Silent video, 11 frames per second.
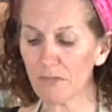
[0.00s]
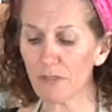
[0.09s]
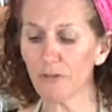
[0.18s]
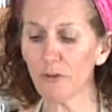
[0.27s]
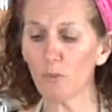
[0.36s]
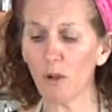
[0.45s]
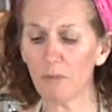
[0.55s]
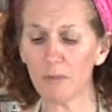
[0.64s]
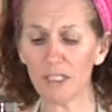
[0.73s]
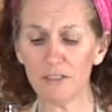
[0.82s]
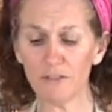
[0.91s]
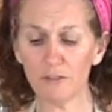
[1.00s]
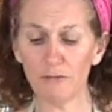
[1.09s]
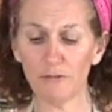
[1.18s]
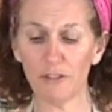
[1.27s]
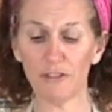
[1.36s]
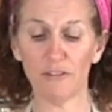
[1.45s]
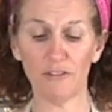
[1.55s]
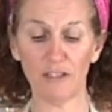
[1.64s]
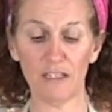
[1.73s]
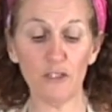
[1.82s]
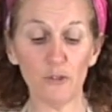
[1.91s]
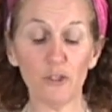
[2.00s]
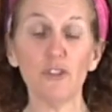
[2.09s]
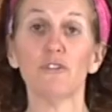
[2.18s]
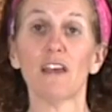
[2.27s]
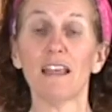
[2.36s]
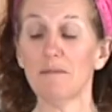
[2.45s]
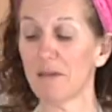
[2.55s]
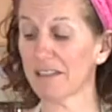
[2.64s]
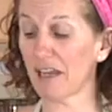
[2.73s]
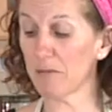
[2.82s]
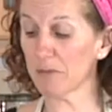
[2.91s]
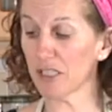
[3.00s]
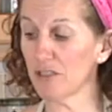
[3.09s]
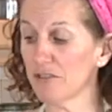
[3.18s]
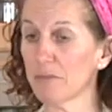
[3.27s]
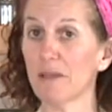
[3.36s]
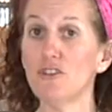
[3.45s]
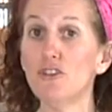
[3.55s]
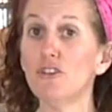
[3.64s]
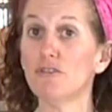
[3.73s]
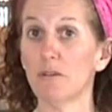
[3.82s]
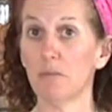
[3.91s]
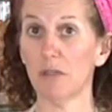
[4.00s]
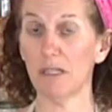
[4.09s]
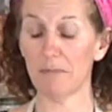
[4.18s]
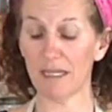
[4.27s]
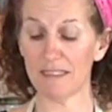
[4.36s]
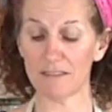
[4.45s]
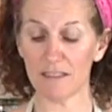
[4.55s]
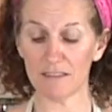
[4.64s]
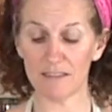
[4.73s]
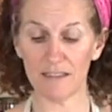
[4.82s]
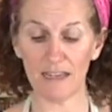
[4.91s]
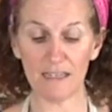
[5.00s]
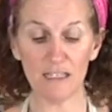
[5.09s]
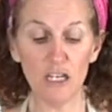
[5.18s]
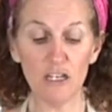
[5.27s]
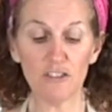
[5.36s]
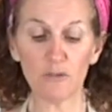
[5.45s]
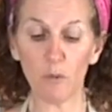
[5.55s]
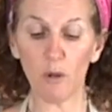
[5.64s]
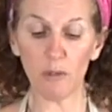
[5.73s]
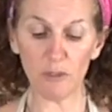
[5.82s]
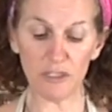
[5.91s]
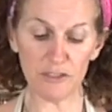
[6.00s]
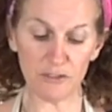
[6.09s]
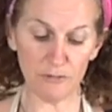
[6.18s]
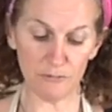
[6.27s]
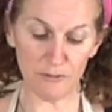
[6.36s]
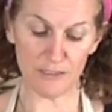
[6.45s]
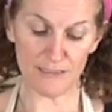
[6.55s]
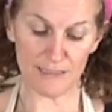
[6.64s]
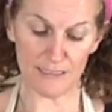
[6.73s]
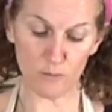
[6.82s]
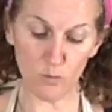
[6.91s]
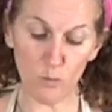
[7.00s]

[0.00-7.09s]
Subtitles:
So what I'm going to do first, you can use any blender. I'm going to use my NutriBullet blender today. So what I want to do first is